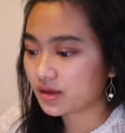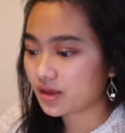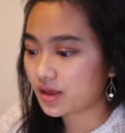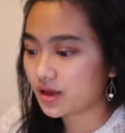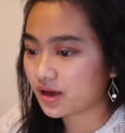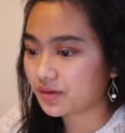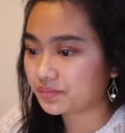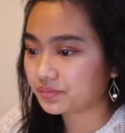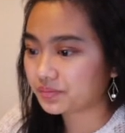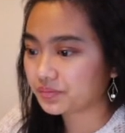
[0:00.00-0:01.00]

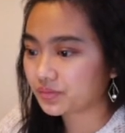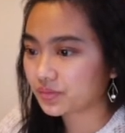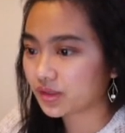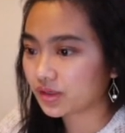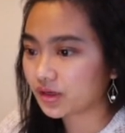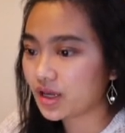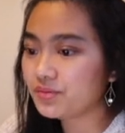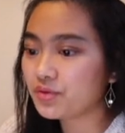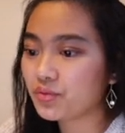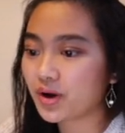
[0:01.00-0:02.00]
And
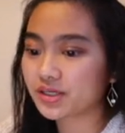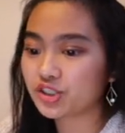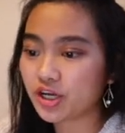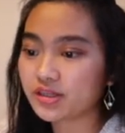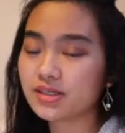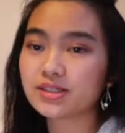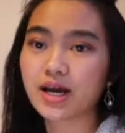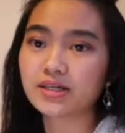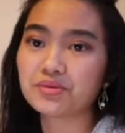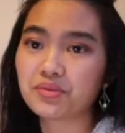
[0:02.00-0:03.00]
if you want to check this
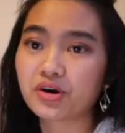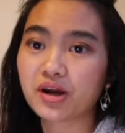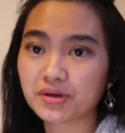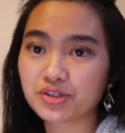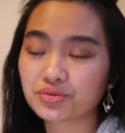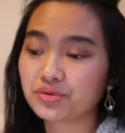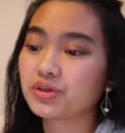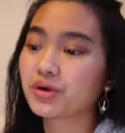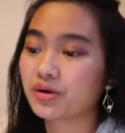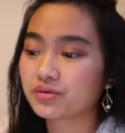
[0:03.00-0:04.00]
item on Amazon,
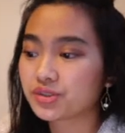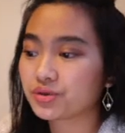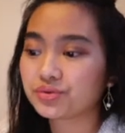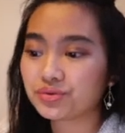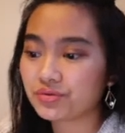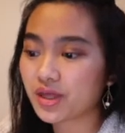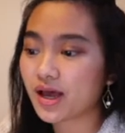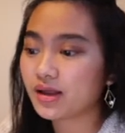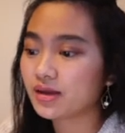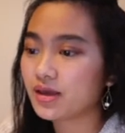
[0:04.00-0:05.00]
you can also do
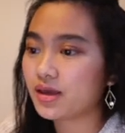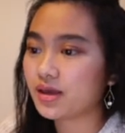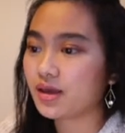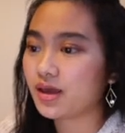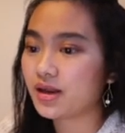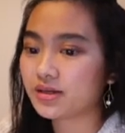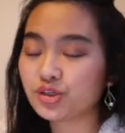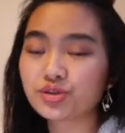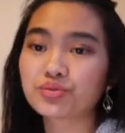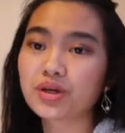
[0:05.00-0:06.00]
that. And I
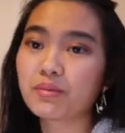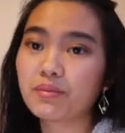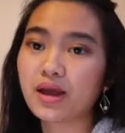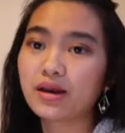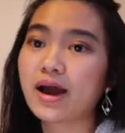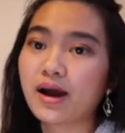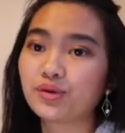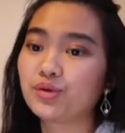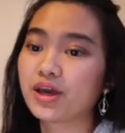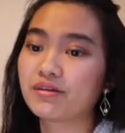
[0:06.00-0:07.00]
just recommend
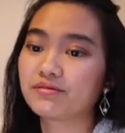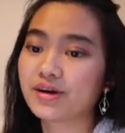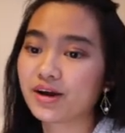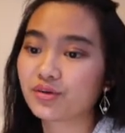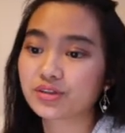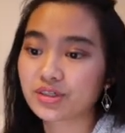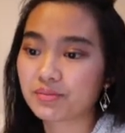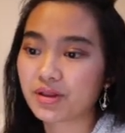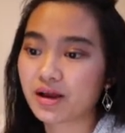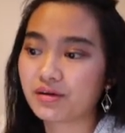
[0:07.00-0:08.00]
how you can find your
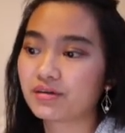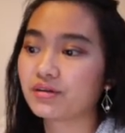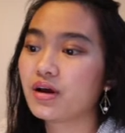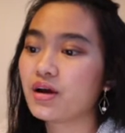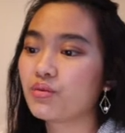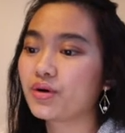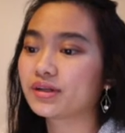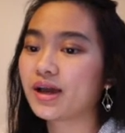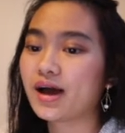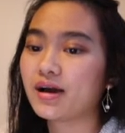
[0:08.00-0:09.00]
supplier,
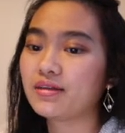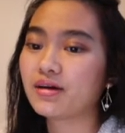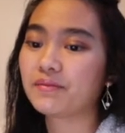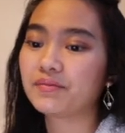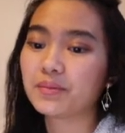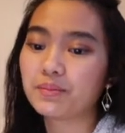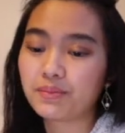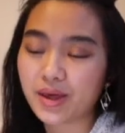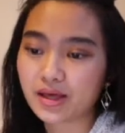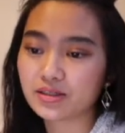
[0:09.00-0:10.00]
what kind of the
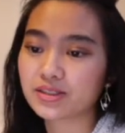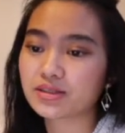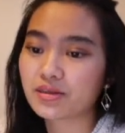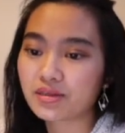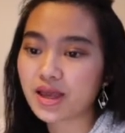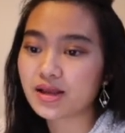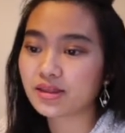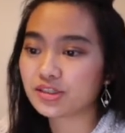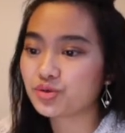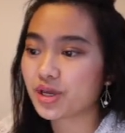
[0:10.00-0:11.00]
best thing
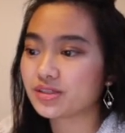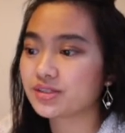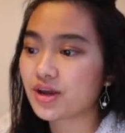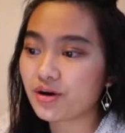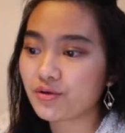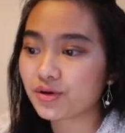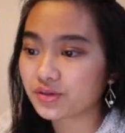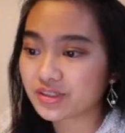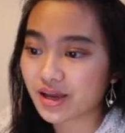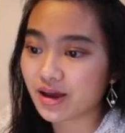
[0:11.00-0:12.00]
that you can sell on
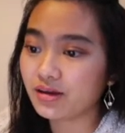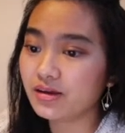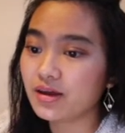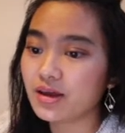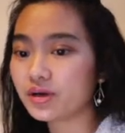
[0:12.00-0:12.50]
your site.